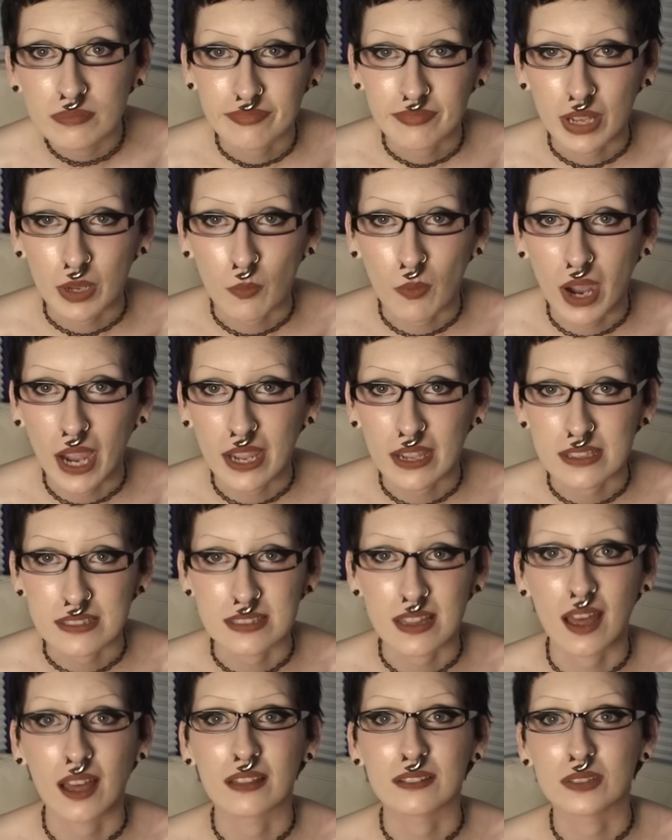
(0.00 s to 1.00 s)
Like, why is
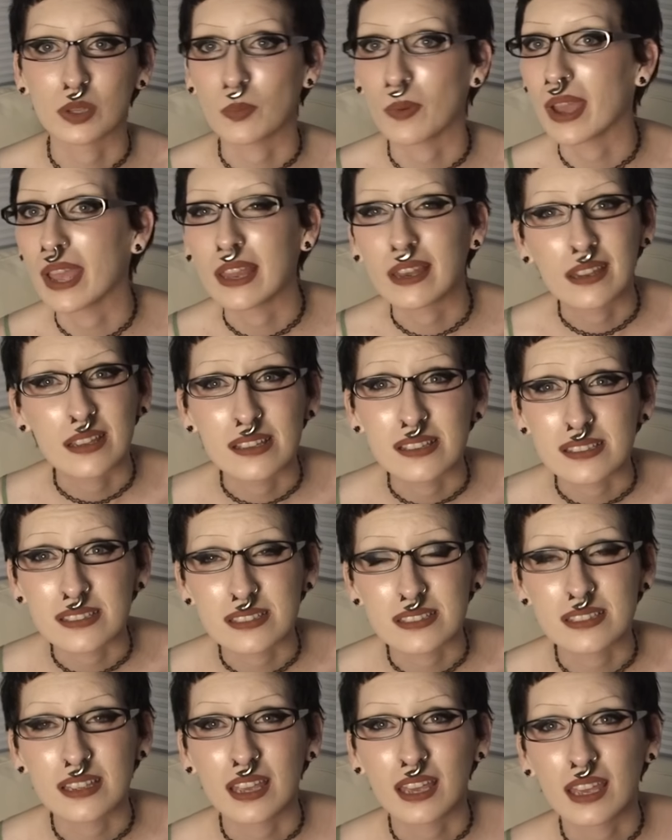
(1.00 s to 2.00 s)
that the way it
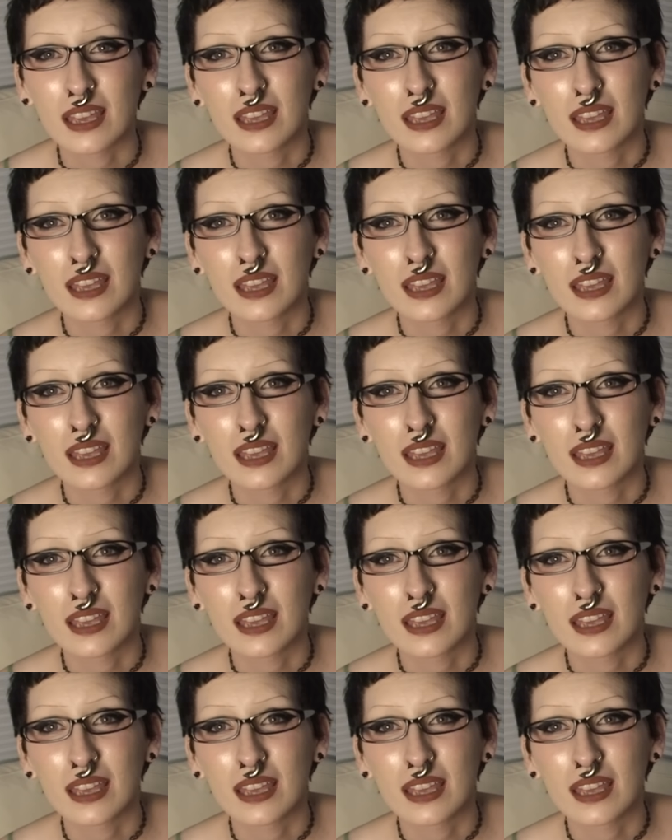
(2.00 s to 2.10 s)
is?